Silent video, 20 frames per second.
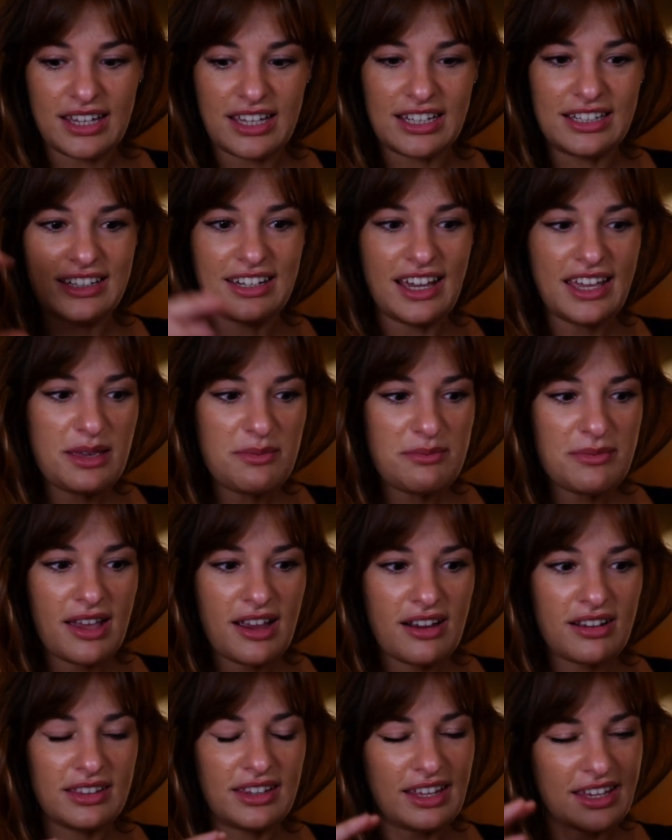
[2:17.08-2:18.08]

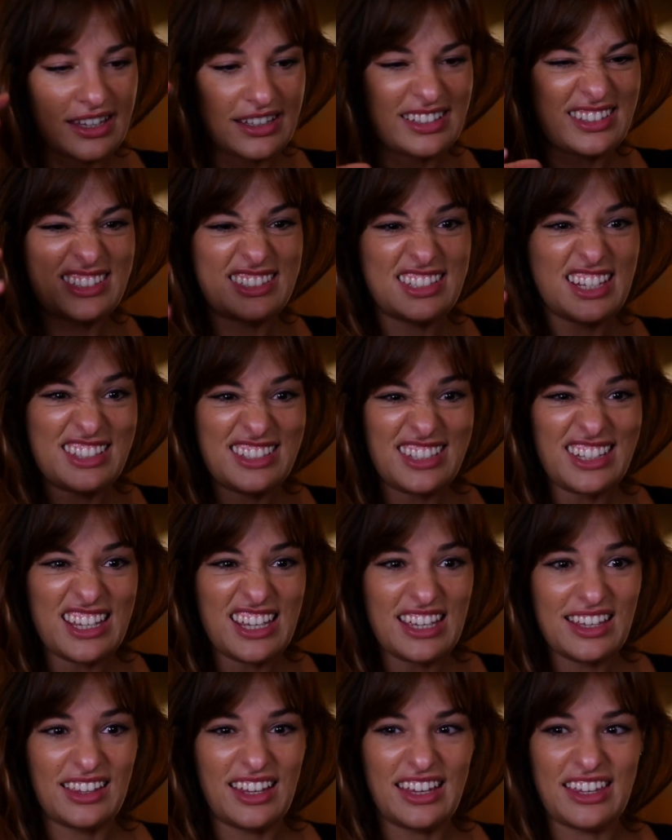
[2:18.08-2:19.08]
nightmare, like a
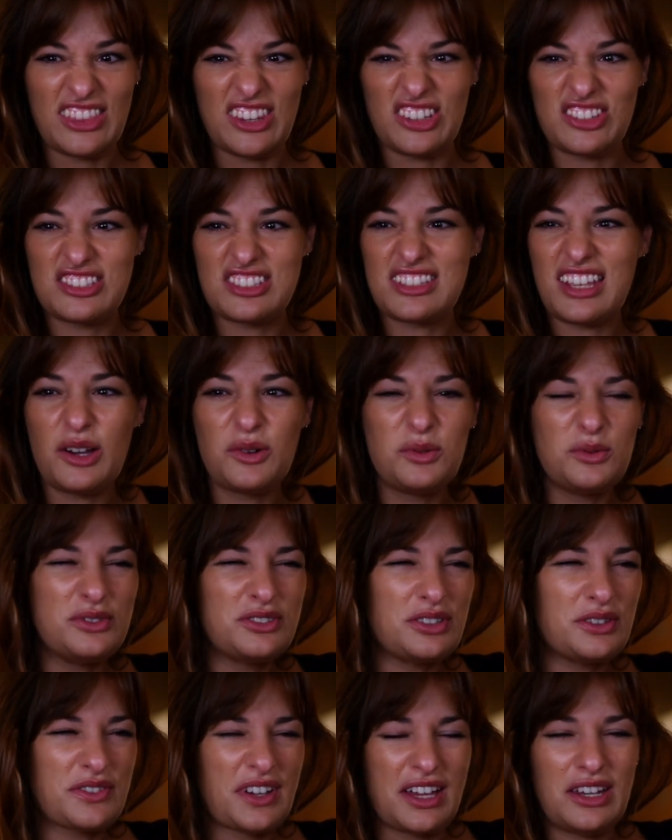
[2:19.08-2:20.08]
city, like the sounds
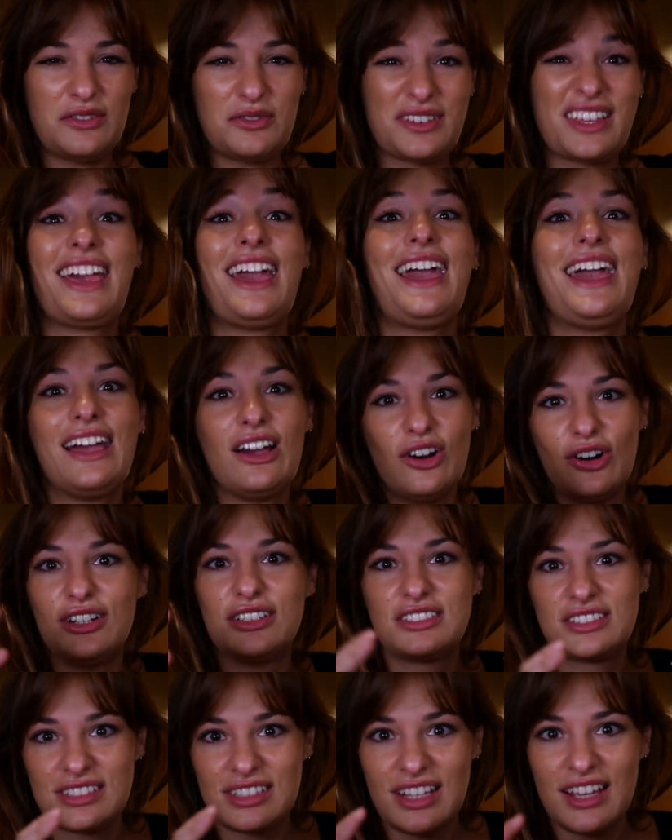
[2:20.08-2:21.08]
of kind of
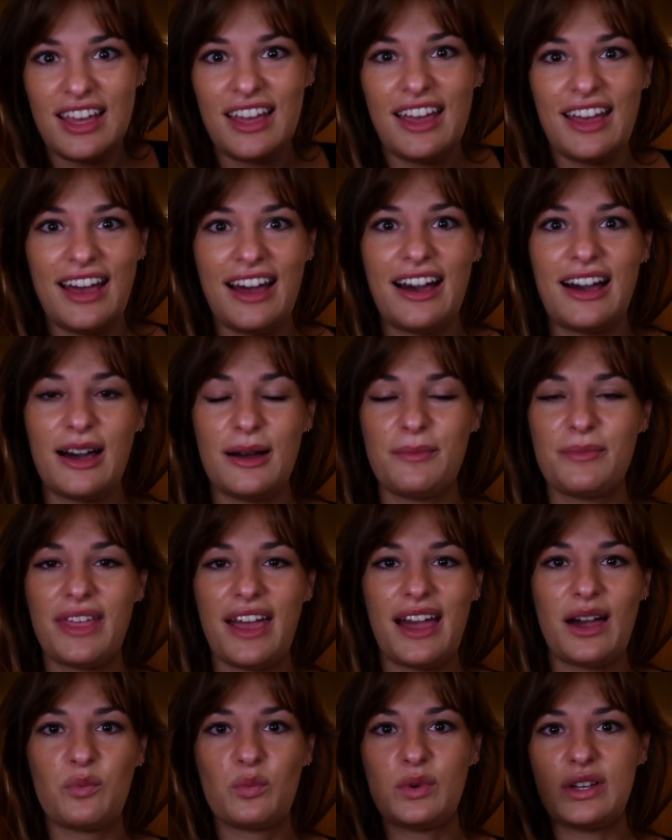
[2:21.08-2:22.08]
chaos.
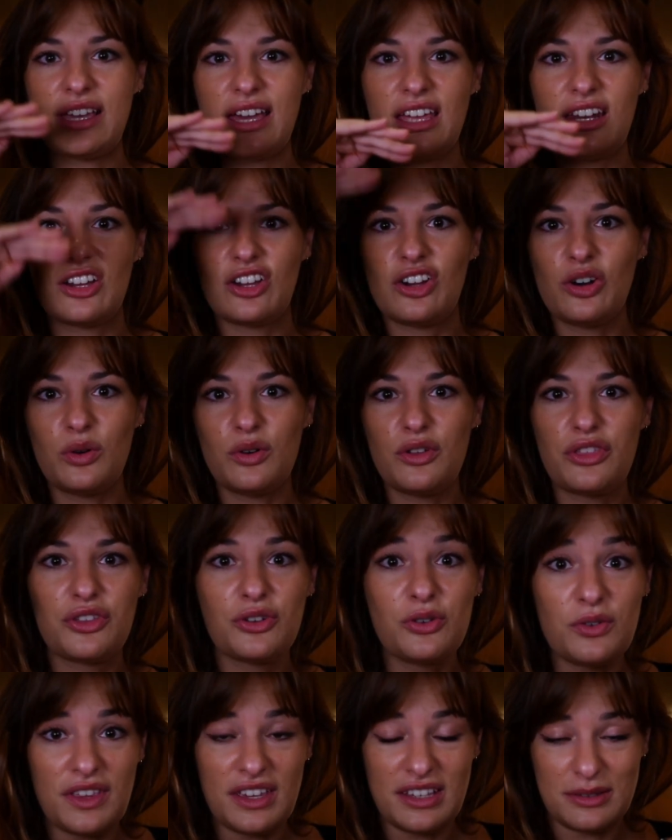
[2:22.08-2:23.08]
And we kind of go
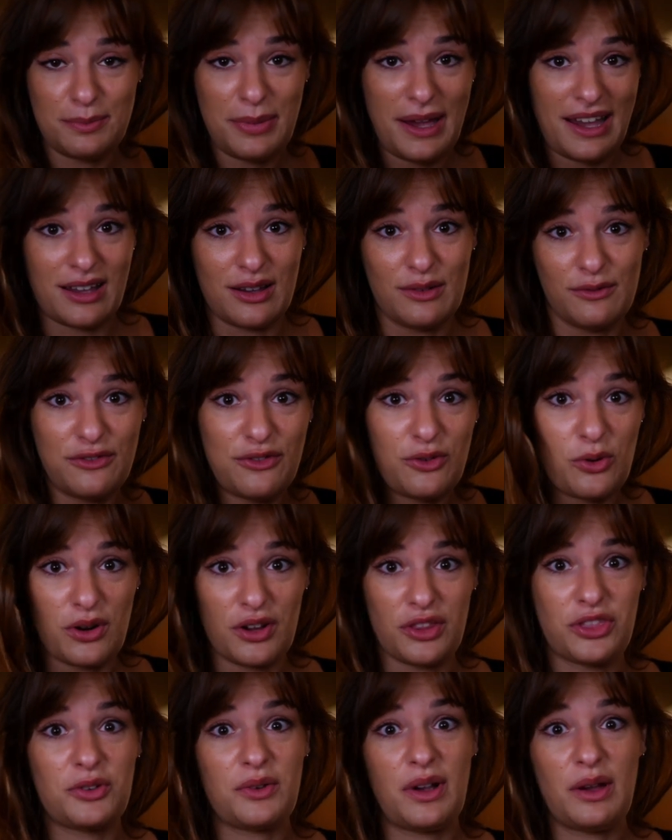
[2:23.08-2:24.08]
through this back and
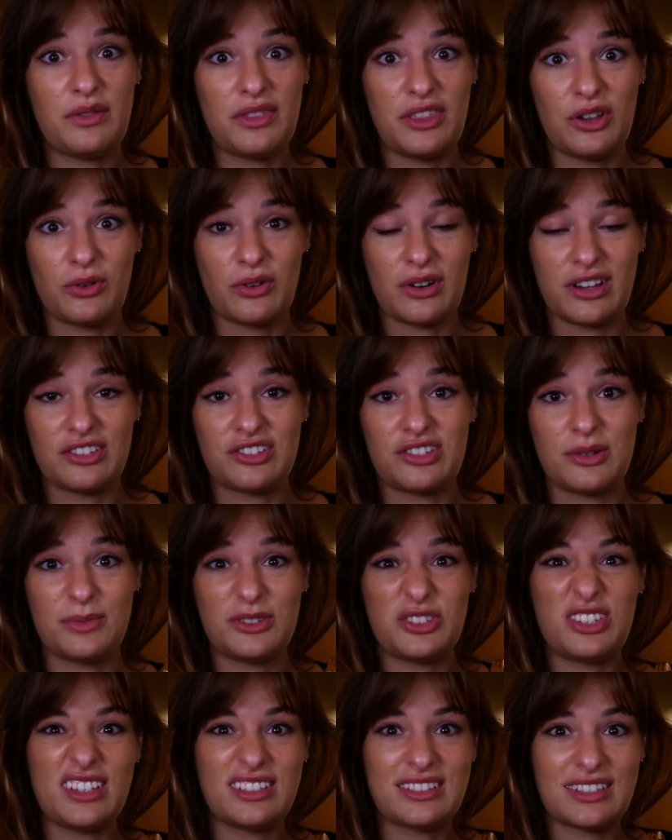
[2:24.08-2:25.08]
forth throughout the orchestra.
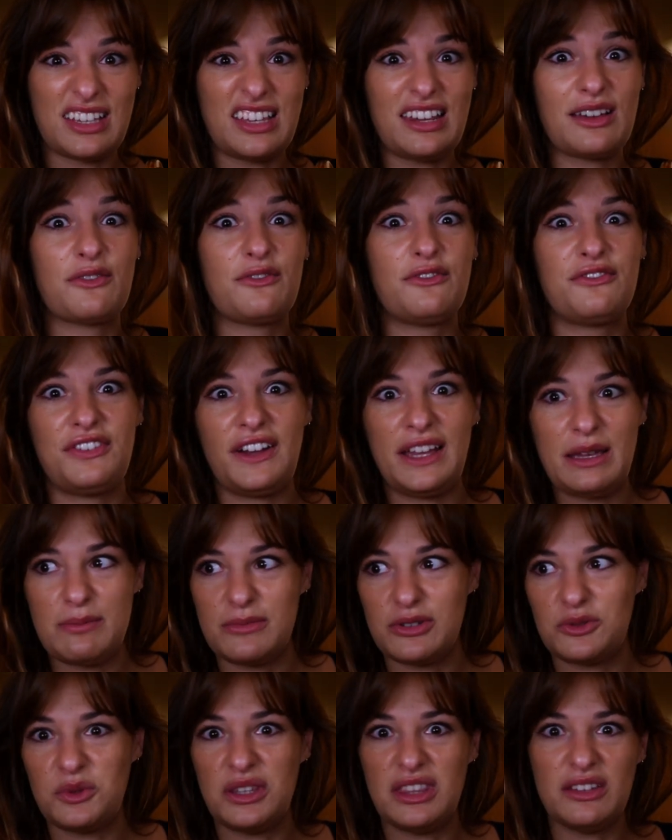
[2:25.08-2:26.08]
It's like a fight
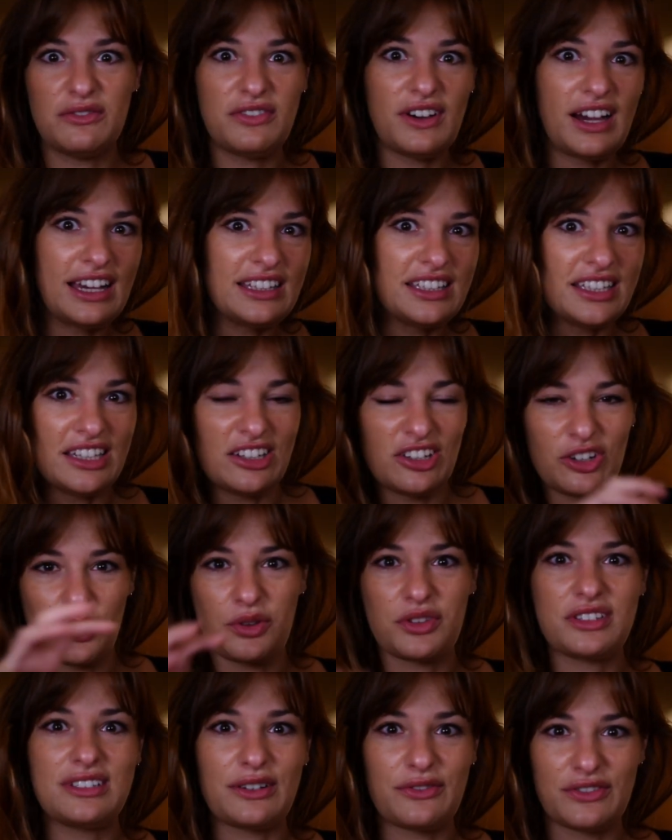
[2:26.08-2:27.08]
between the violin and all
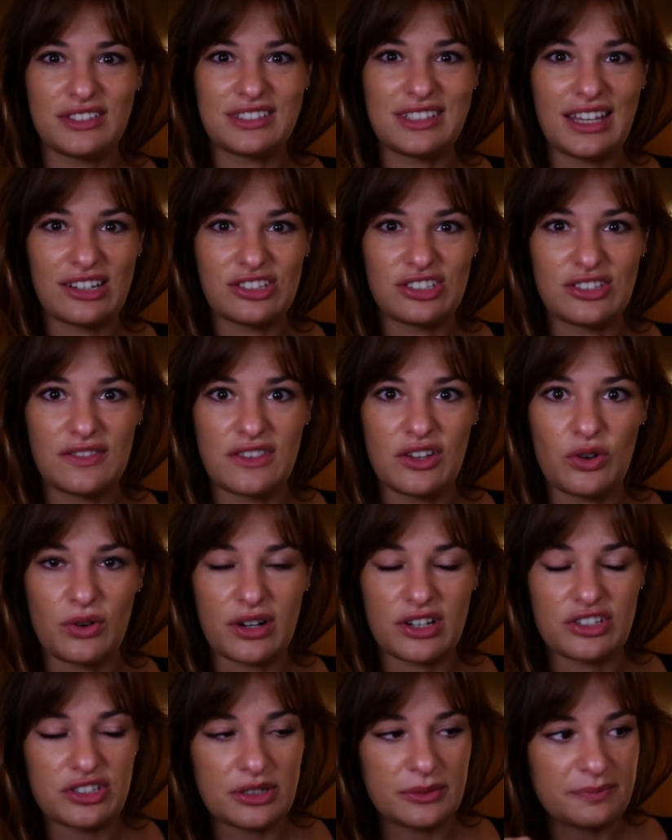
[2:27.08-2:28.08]
the different sections of the
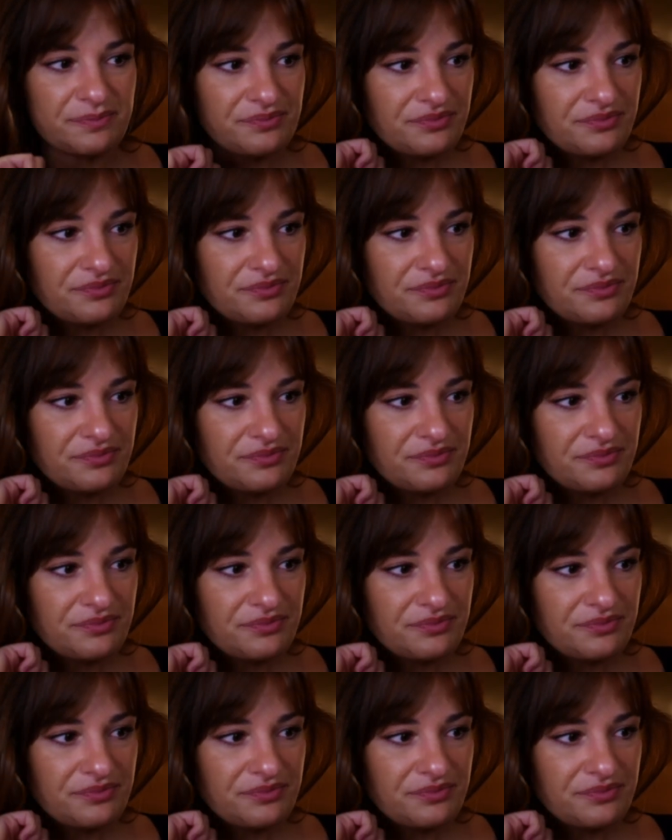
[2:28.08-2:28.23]
orchestra.